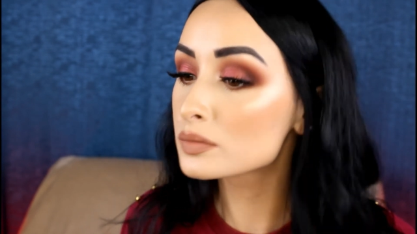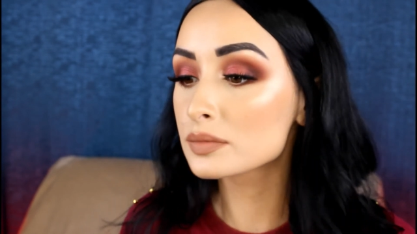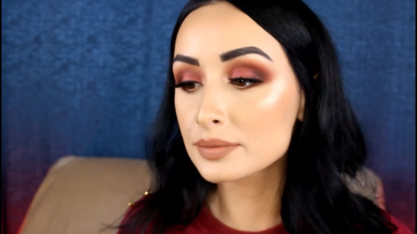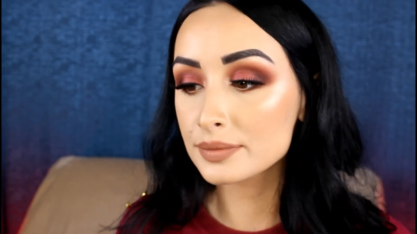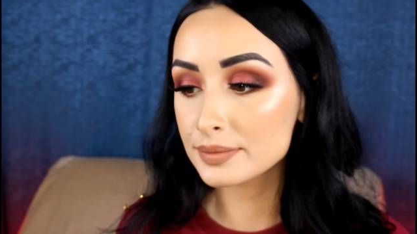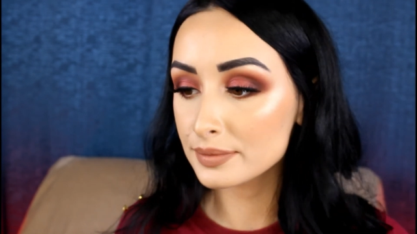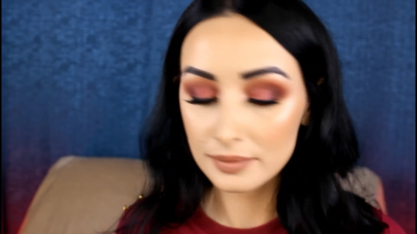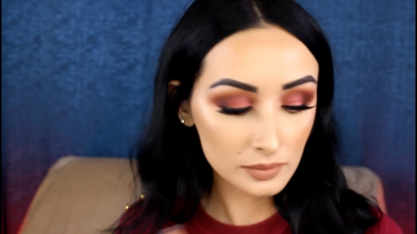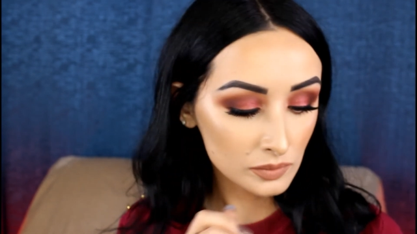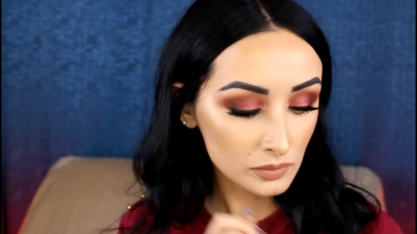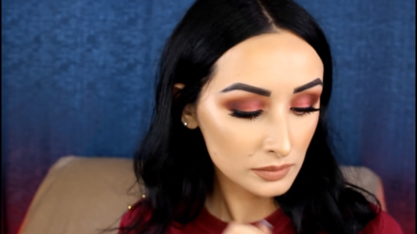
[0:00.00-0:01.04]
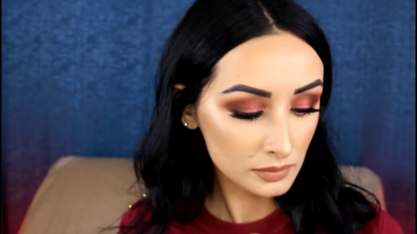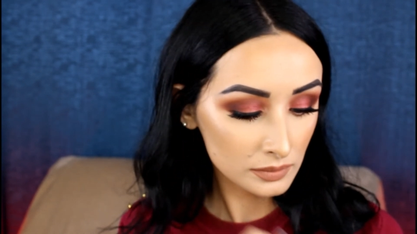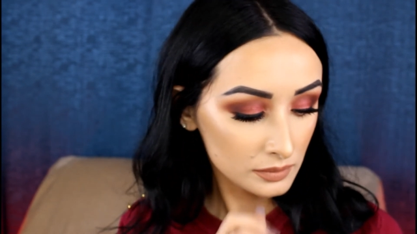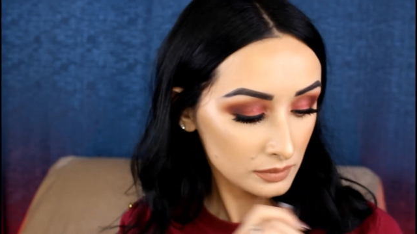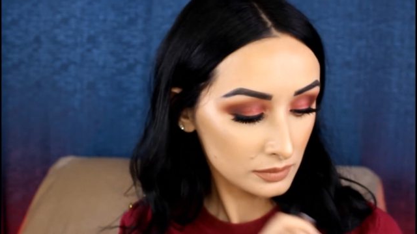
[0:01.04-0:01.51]
Alright, and we
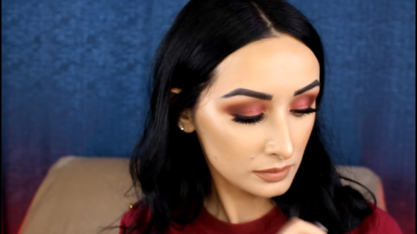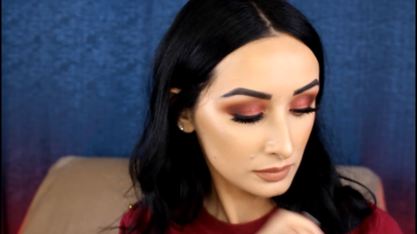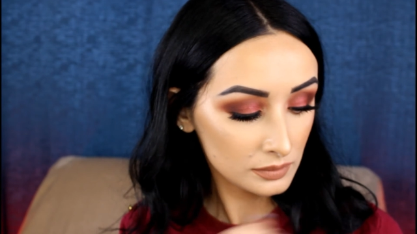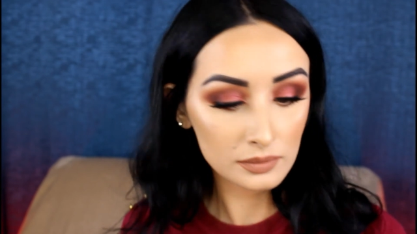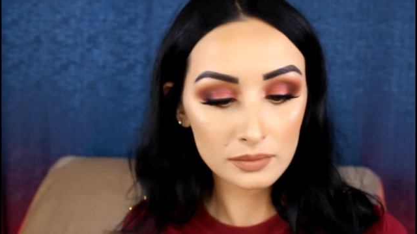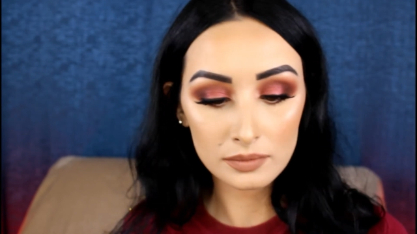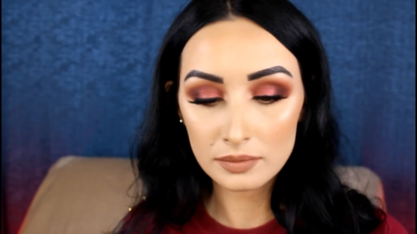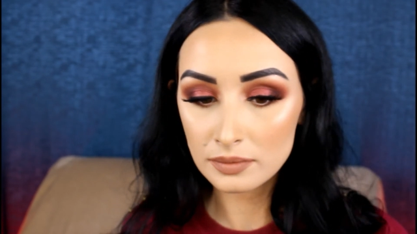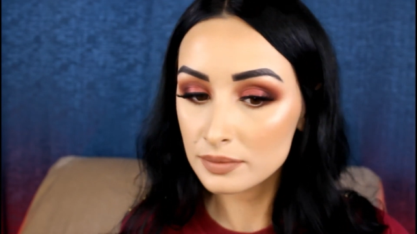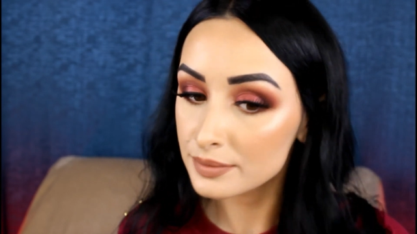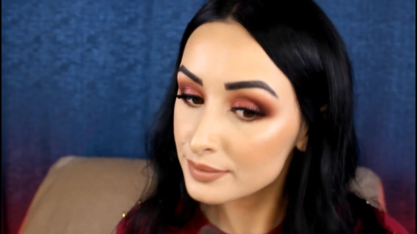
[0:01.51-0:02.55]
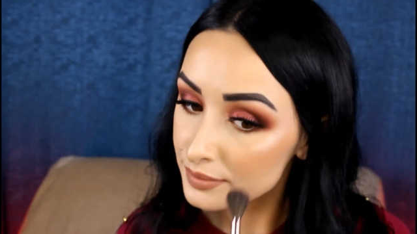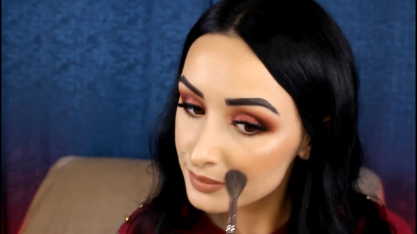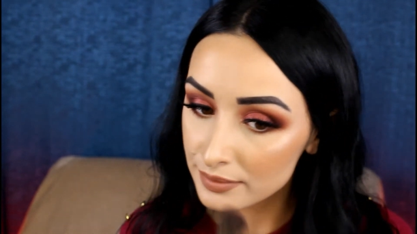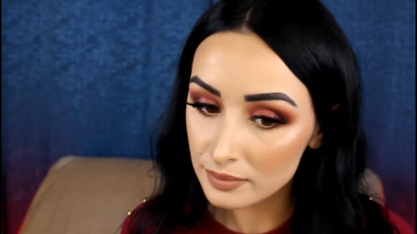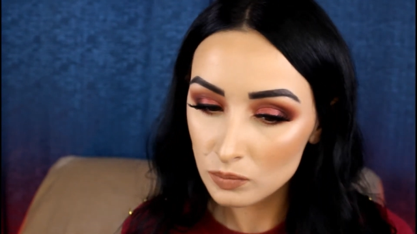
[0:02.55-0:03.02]
started off nice and
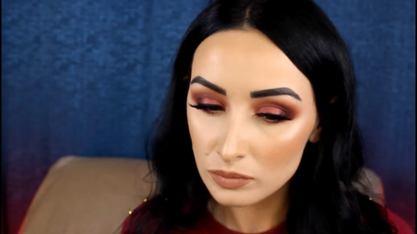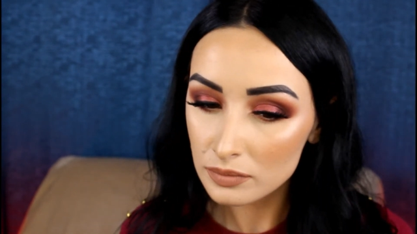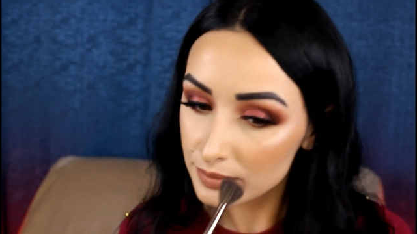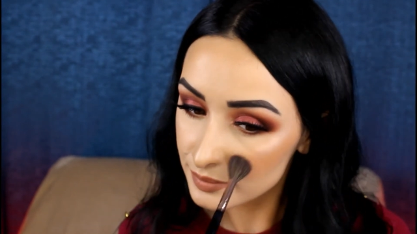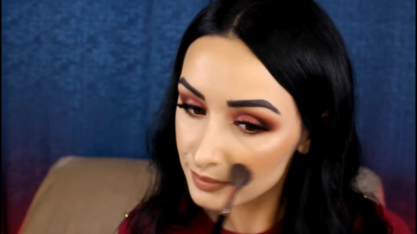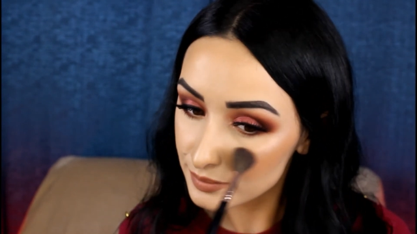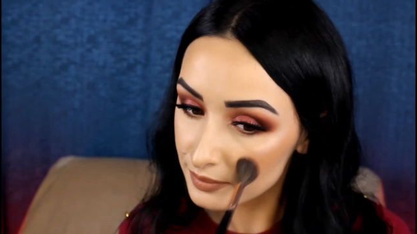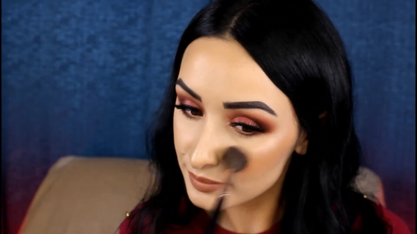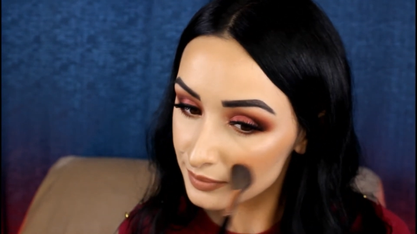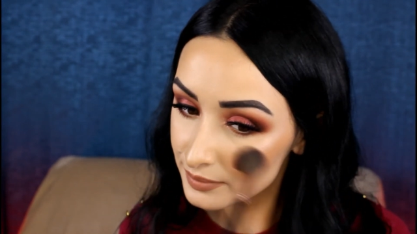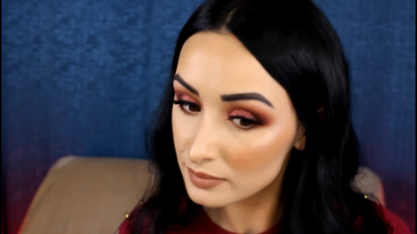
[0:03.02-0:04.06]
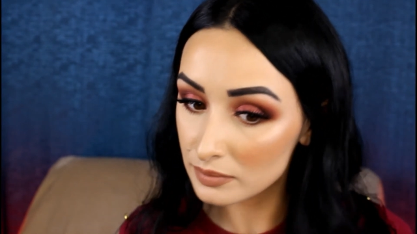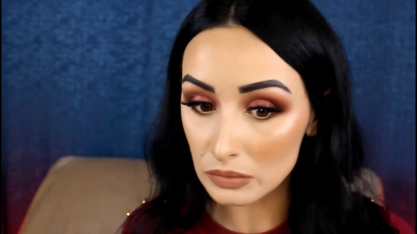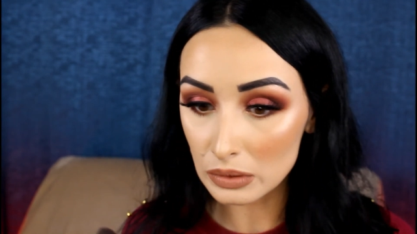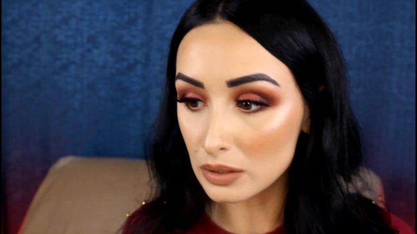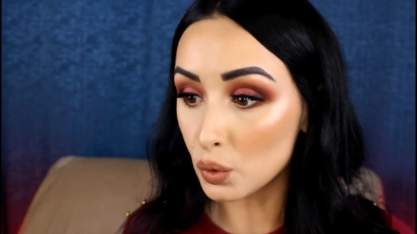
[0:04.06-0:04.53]
subtle, and then we quickly moved
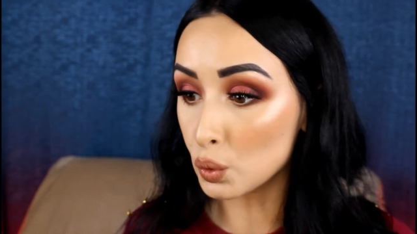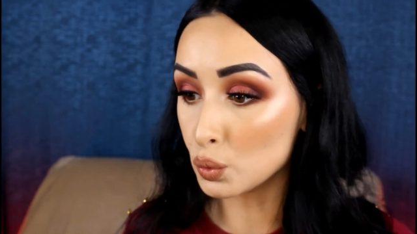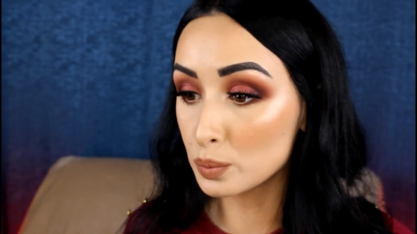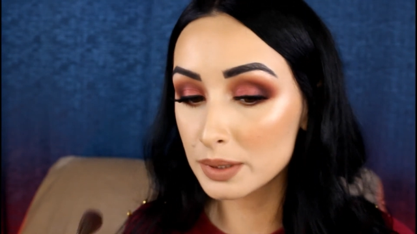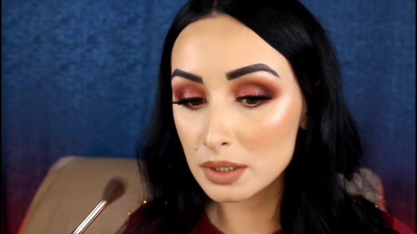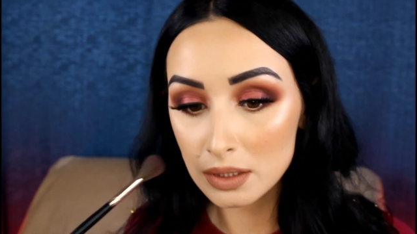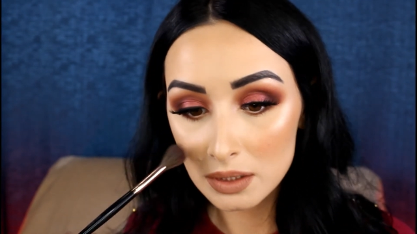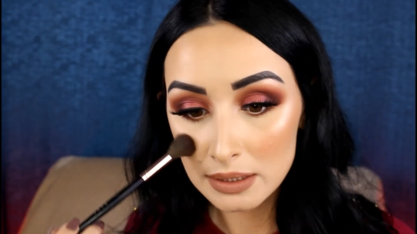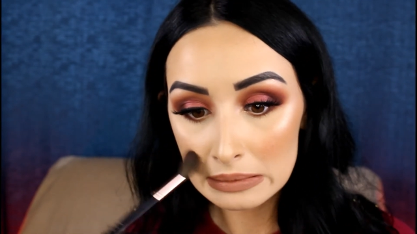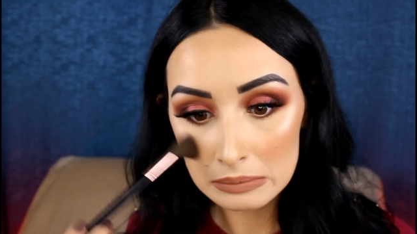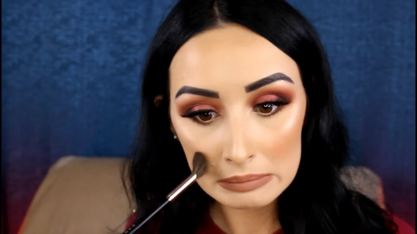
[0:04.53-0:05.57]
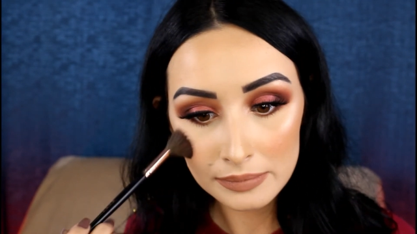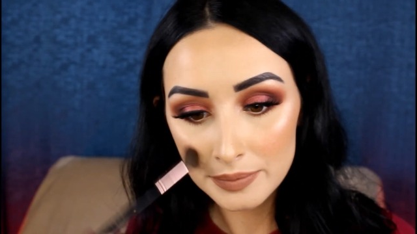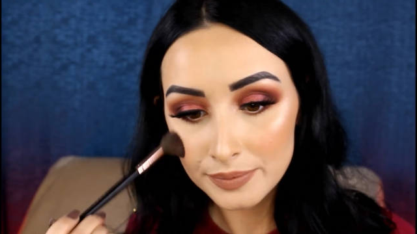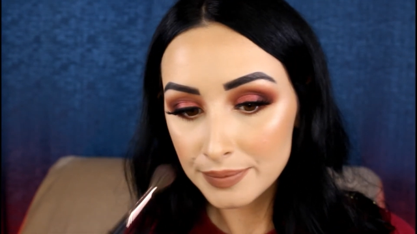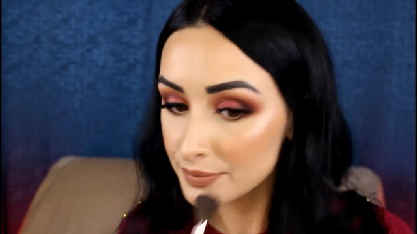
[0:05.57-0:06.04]
into a disaster.
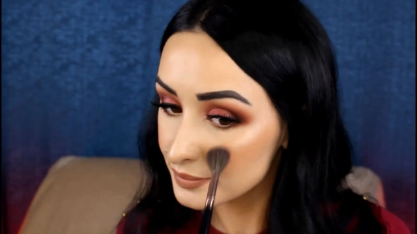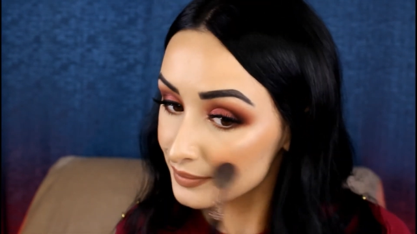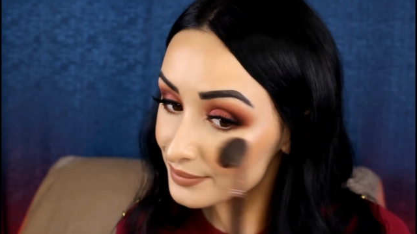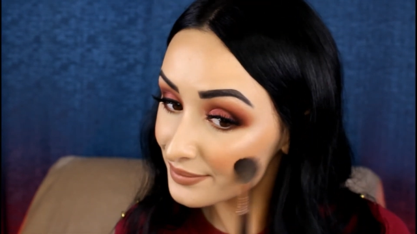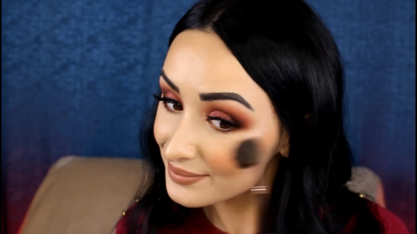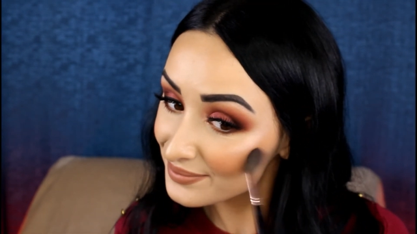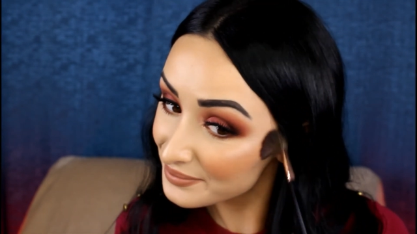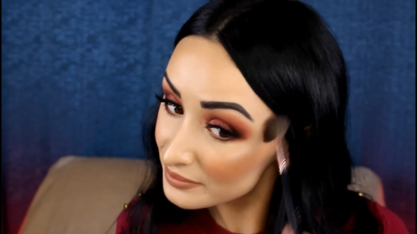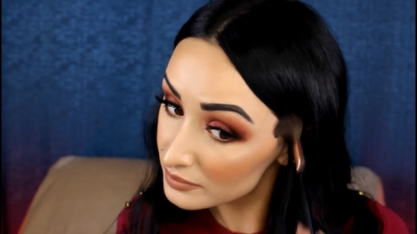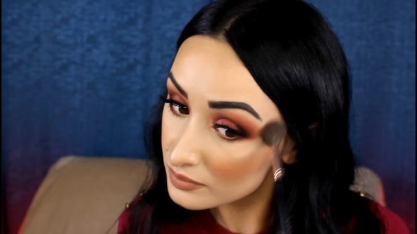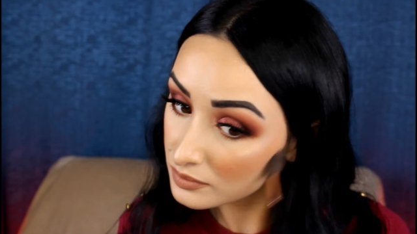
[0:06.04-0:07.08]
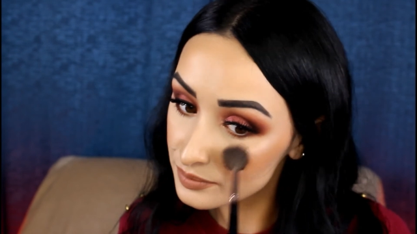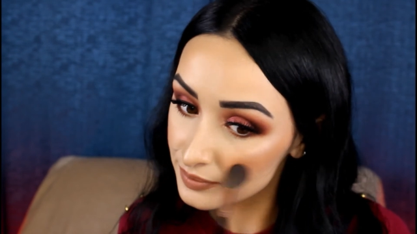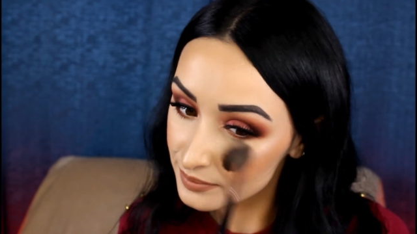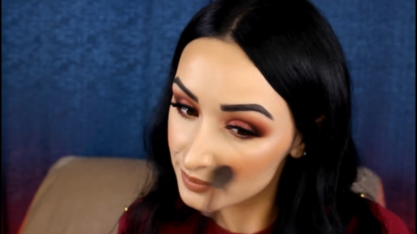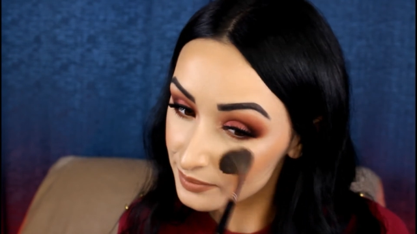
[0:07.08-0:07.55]
And then watch me
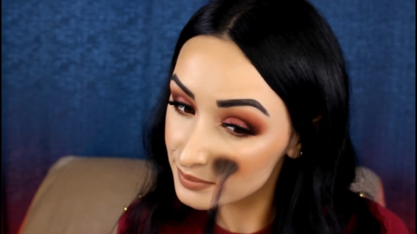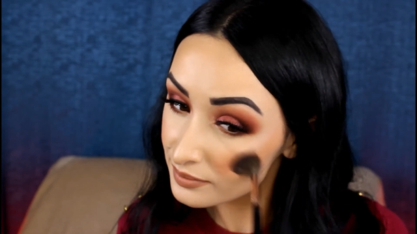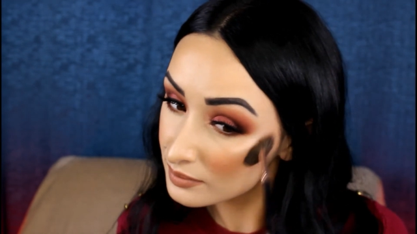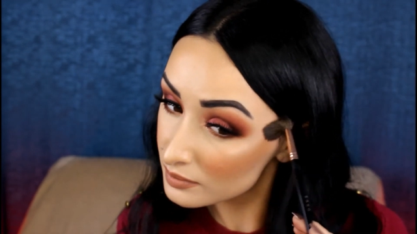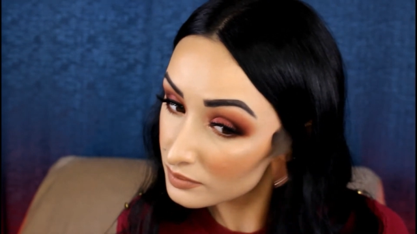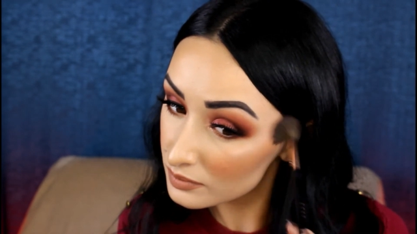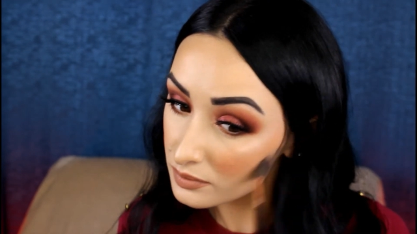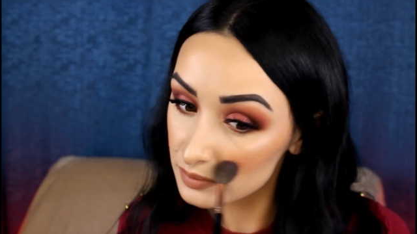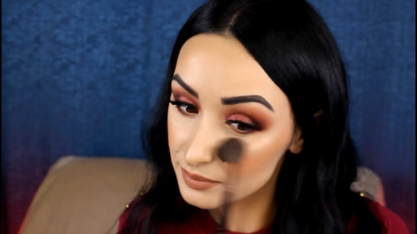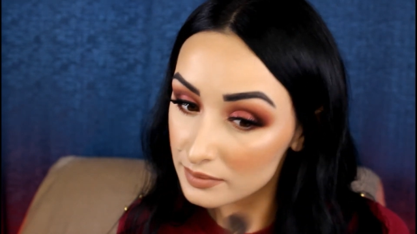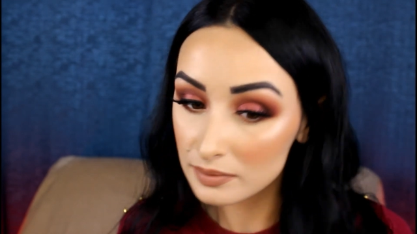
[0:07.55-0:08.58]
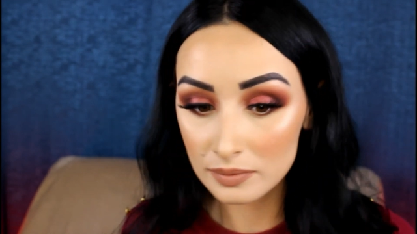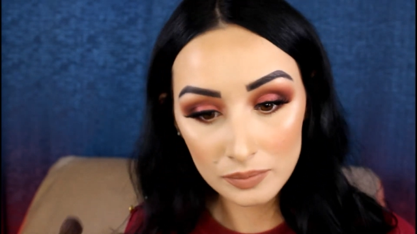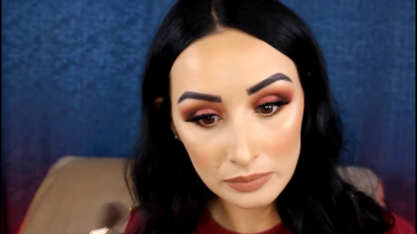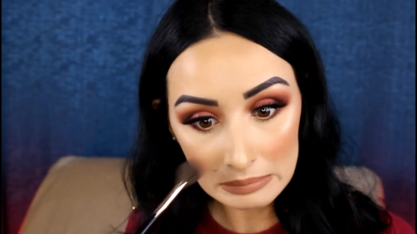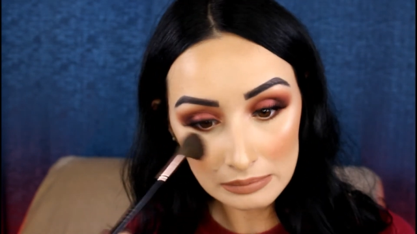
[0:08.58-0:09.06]
keep adding more. Yeah,
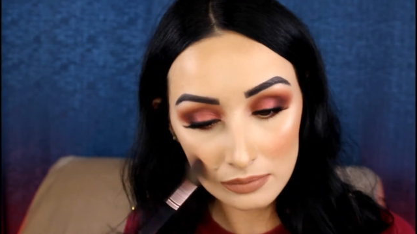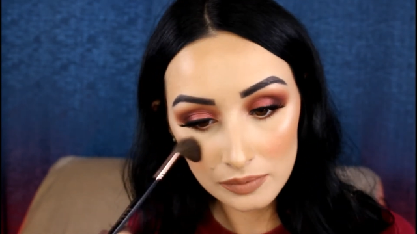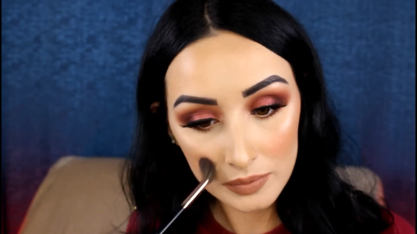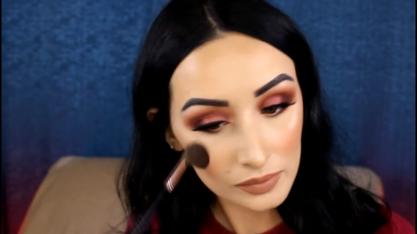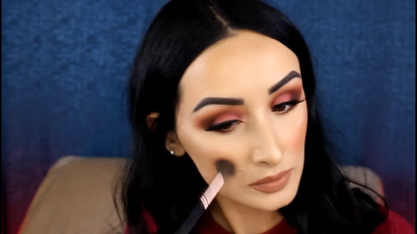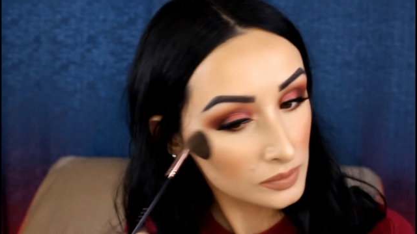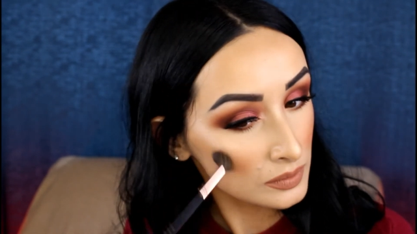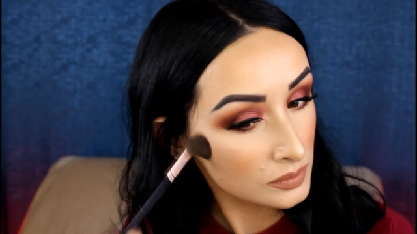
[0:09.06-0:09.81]
do I ever learn?